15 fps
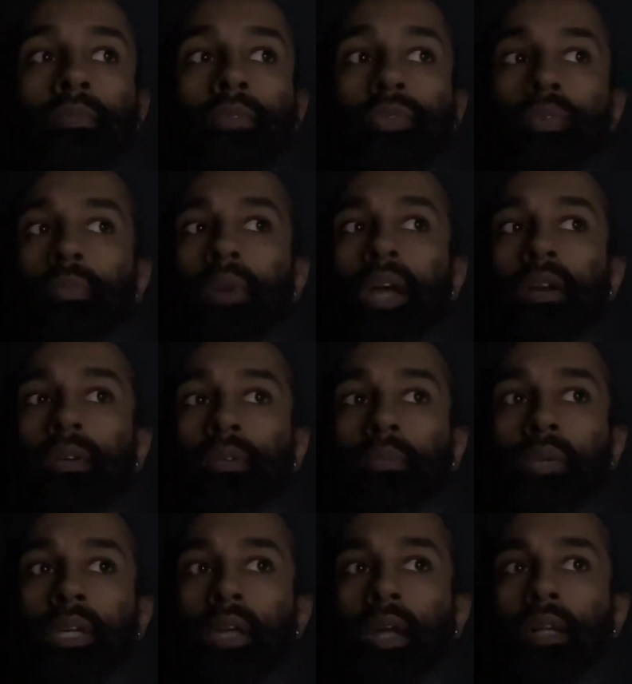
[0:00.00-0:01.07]
you might only
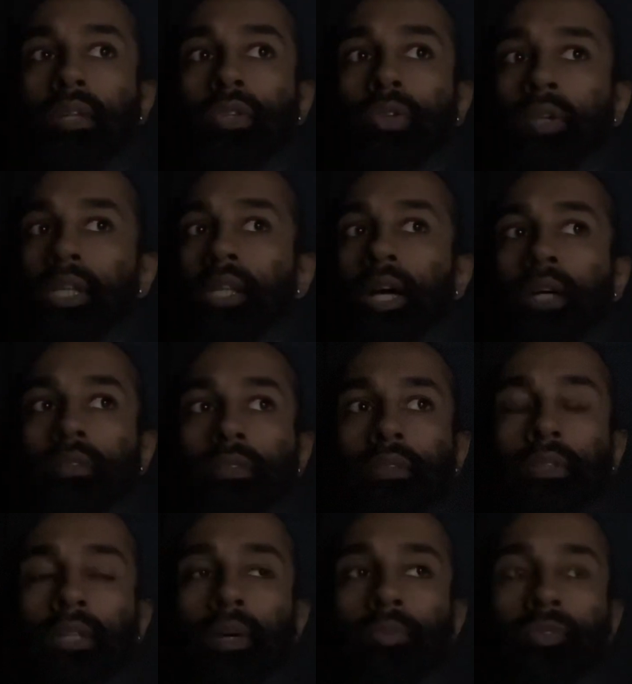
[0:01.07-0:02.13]
be getting 3,000
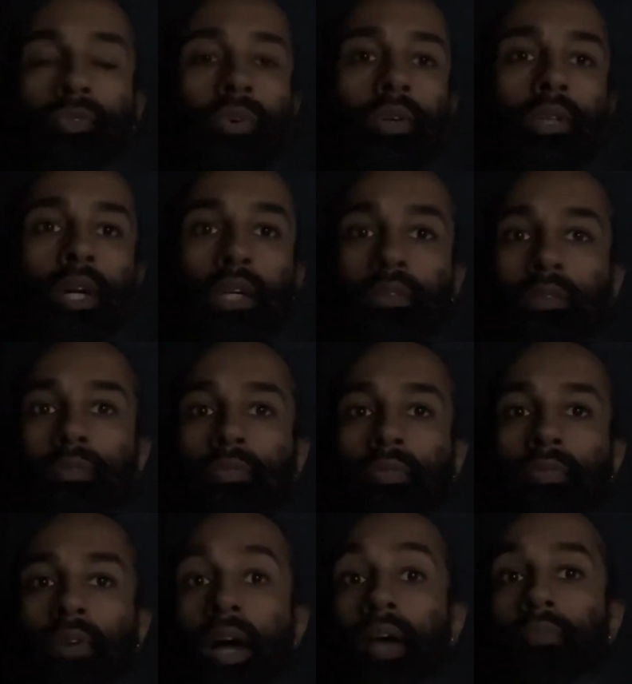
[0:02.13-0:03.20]
steps, 4,000,
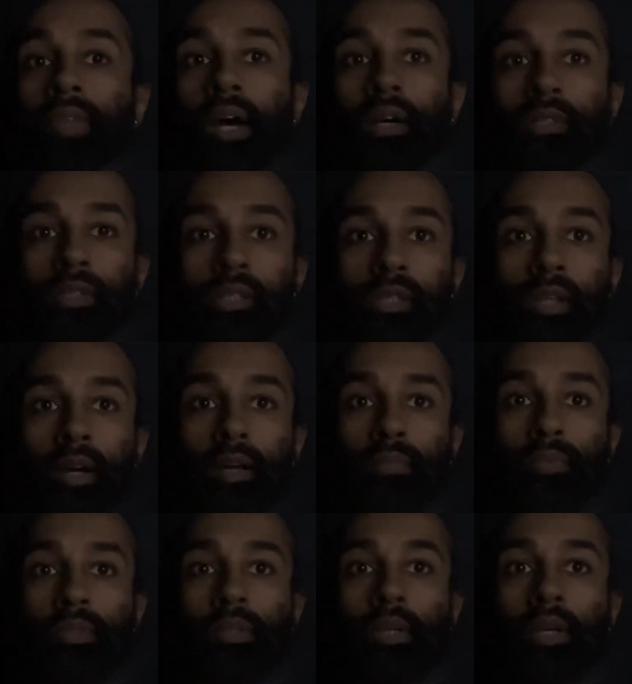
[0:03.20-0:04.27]
5,000
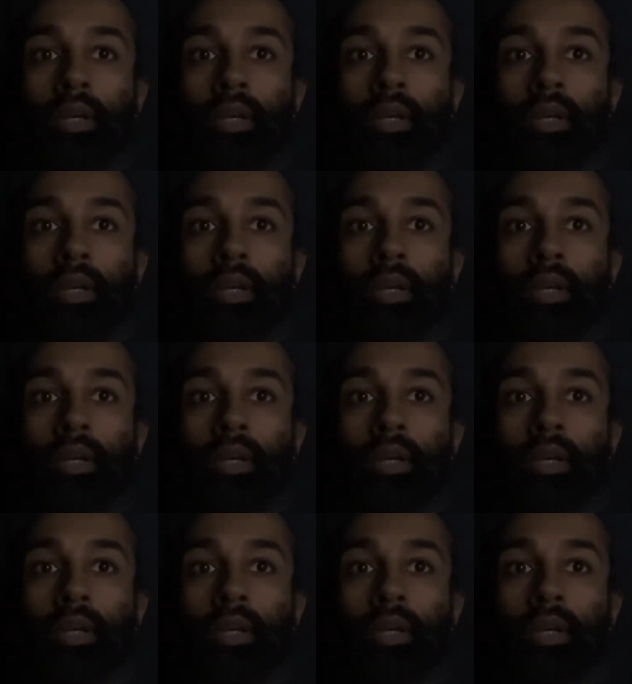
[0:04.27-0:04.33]
steps.